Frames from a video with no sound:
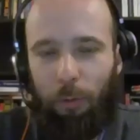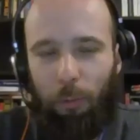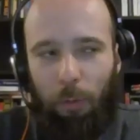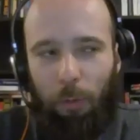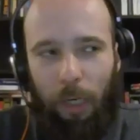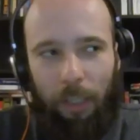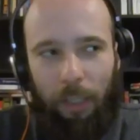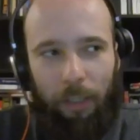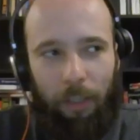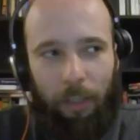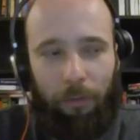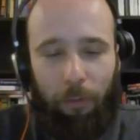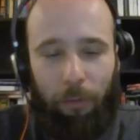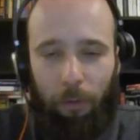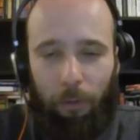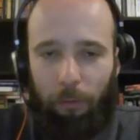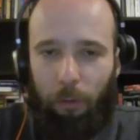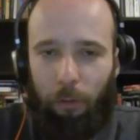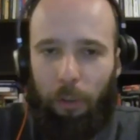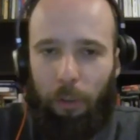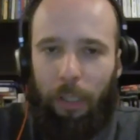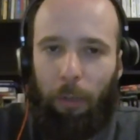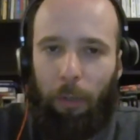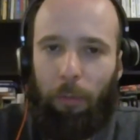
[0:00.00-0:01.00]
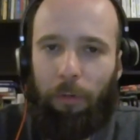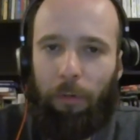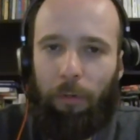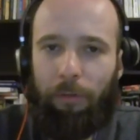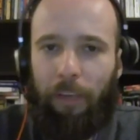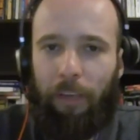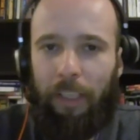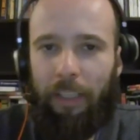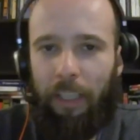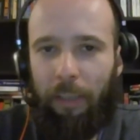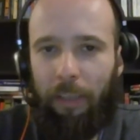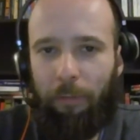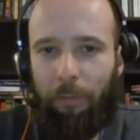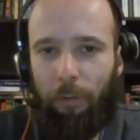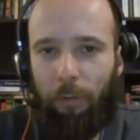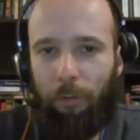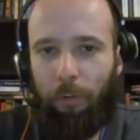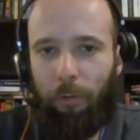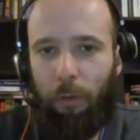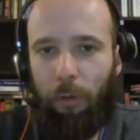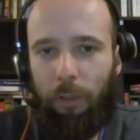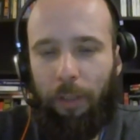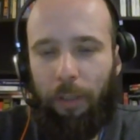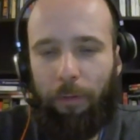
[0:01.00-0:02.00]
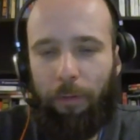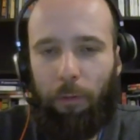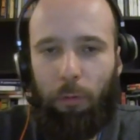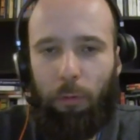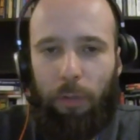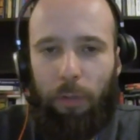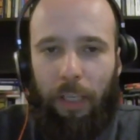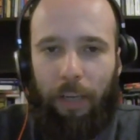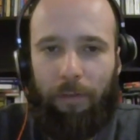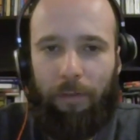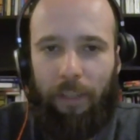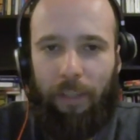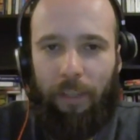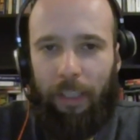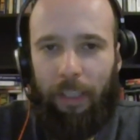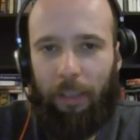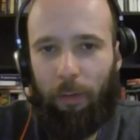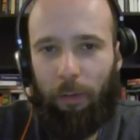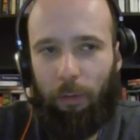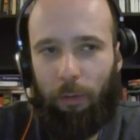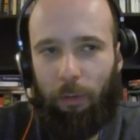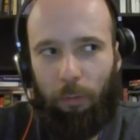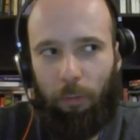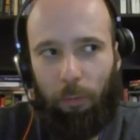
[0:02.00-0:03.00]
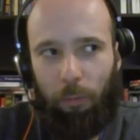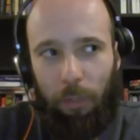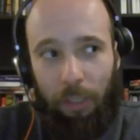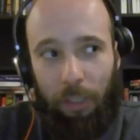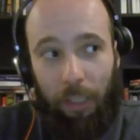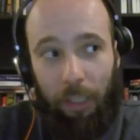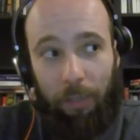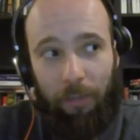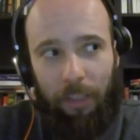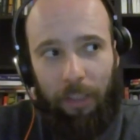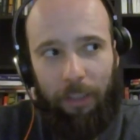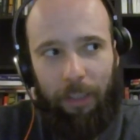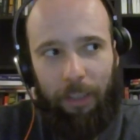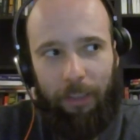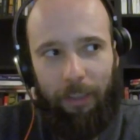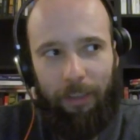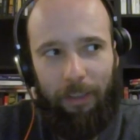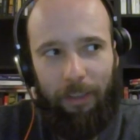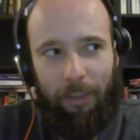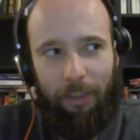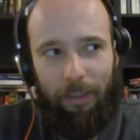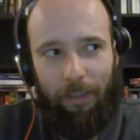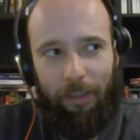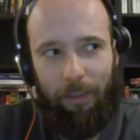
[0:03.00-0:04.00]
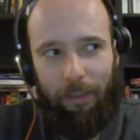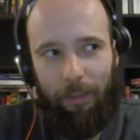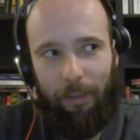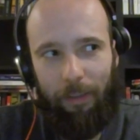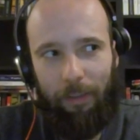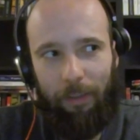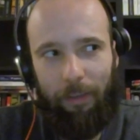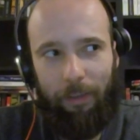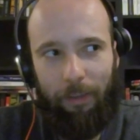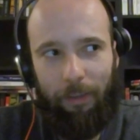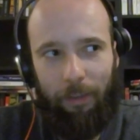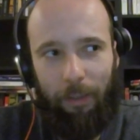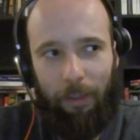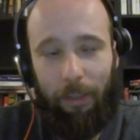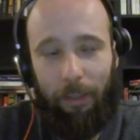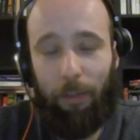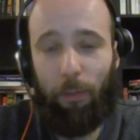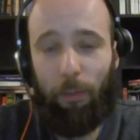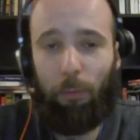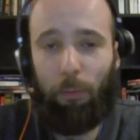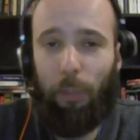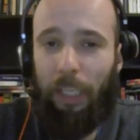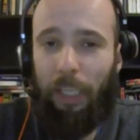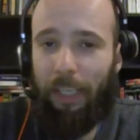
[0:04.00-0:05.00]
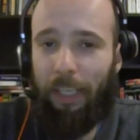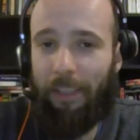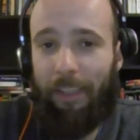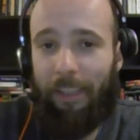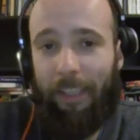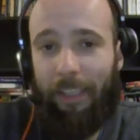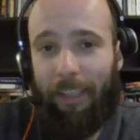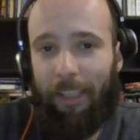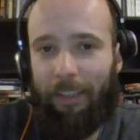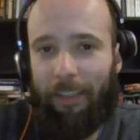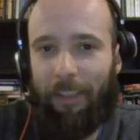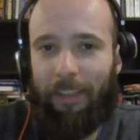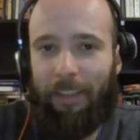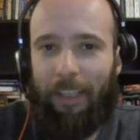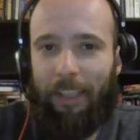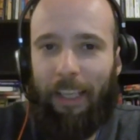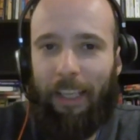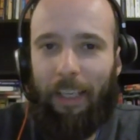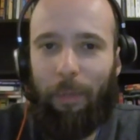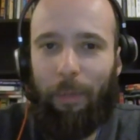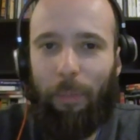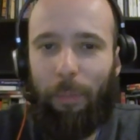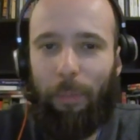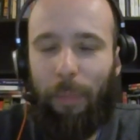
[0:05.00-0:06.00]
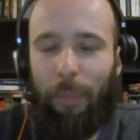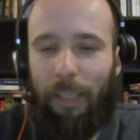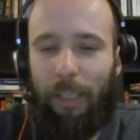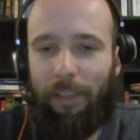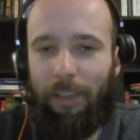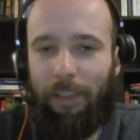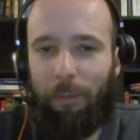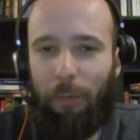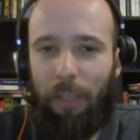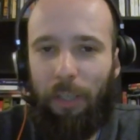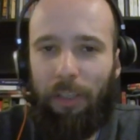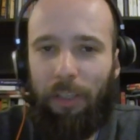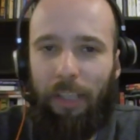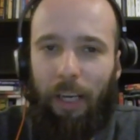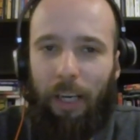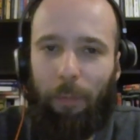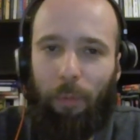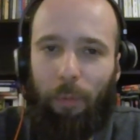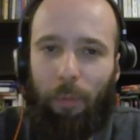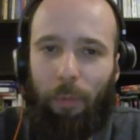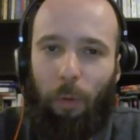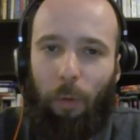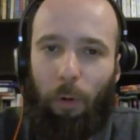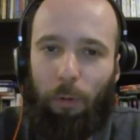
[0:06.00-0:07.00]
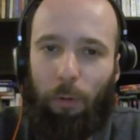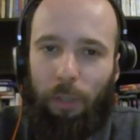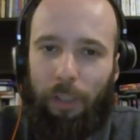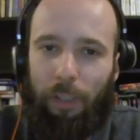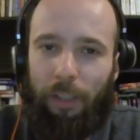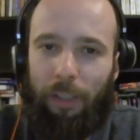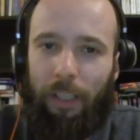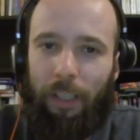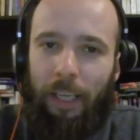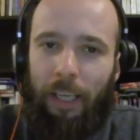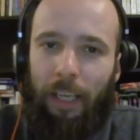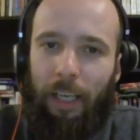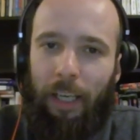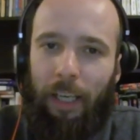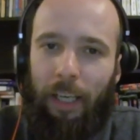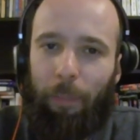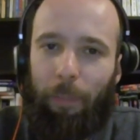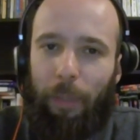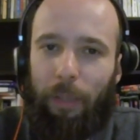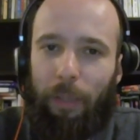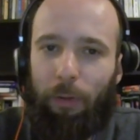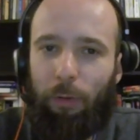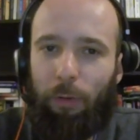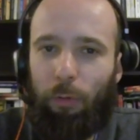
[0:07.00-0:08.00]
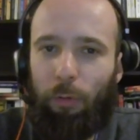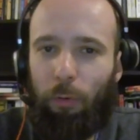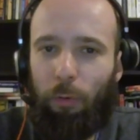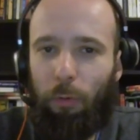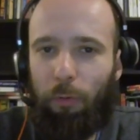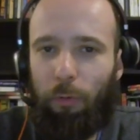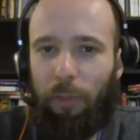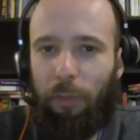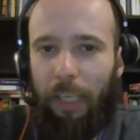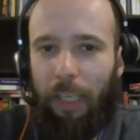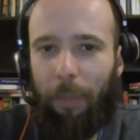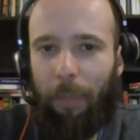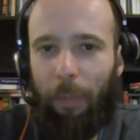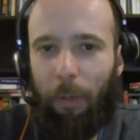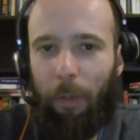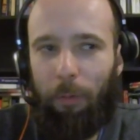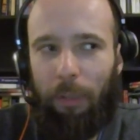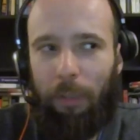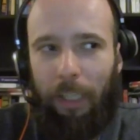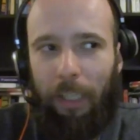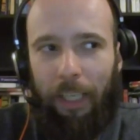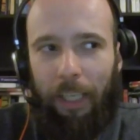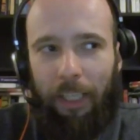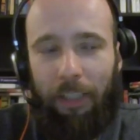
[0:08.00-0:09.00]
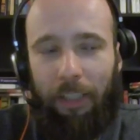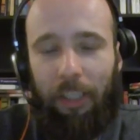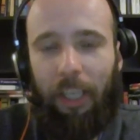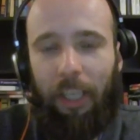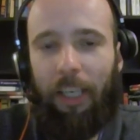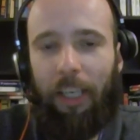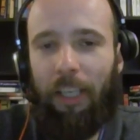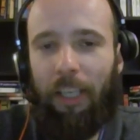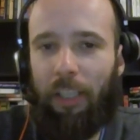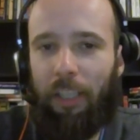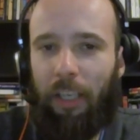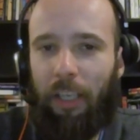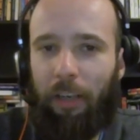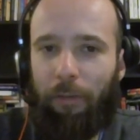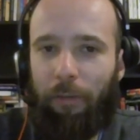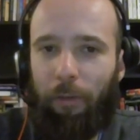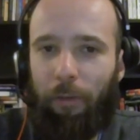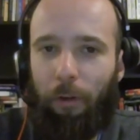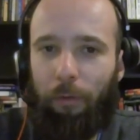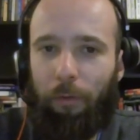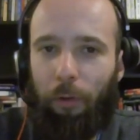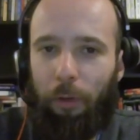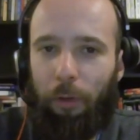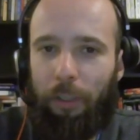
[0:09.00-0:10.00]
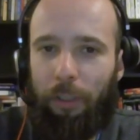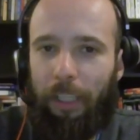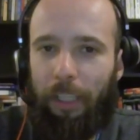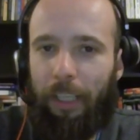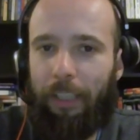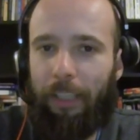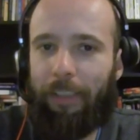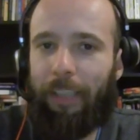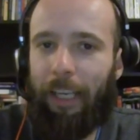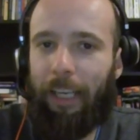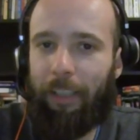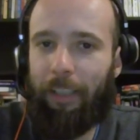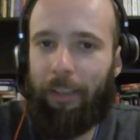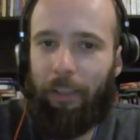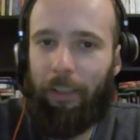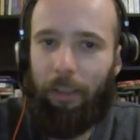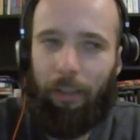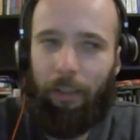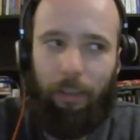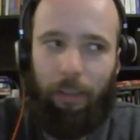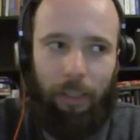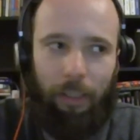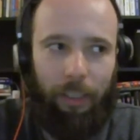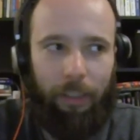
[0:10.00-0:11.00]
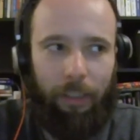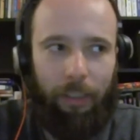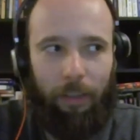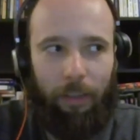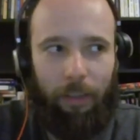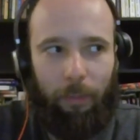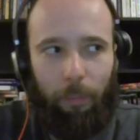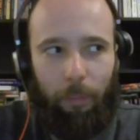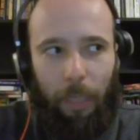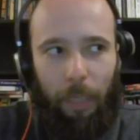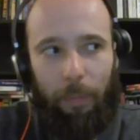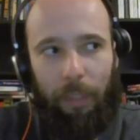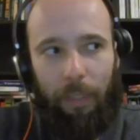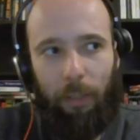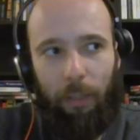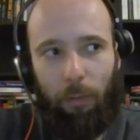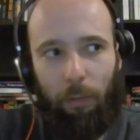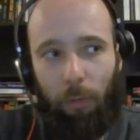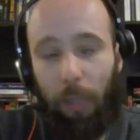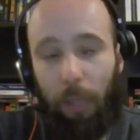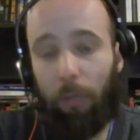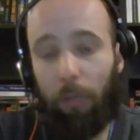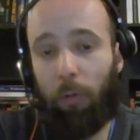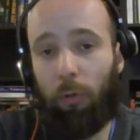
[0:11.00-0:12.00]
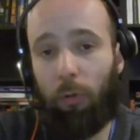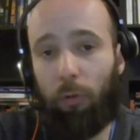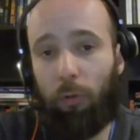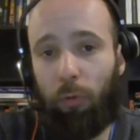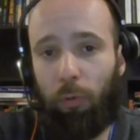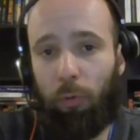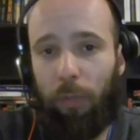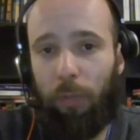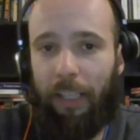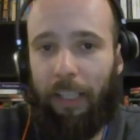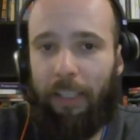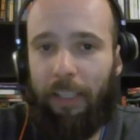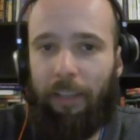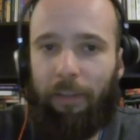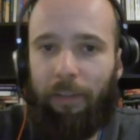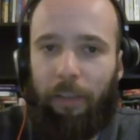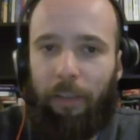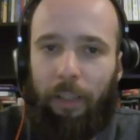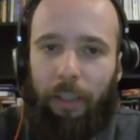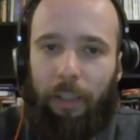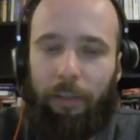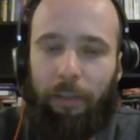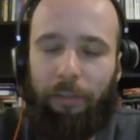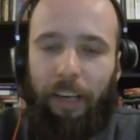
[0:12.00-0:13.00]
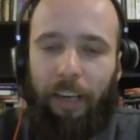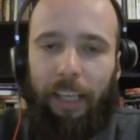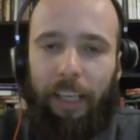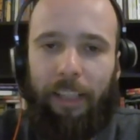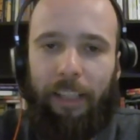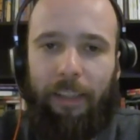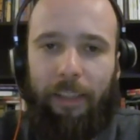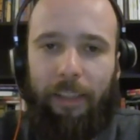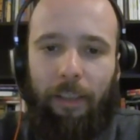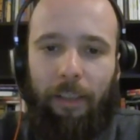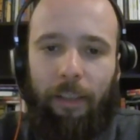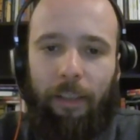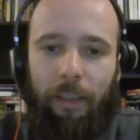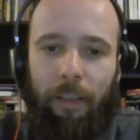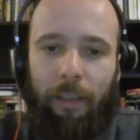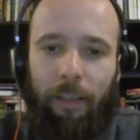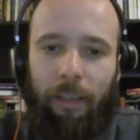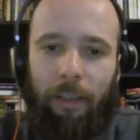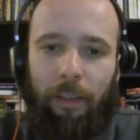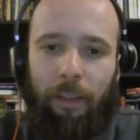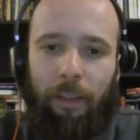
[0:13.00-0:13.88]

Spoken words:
so you are for now fighting for the Fury FC, which I think that we can say that it's like best regional promotion. But do you think about like challenging for the title in maybe one or two next fights?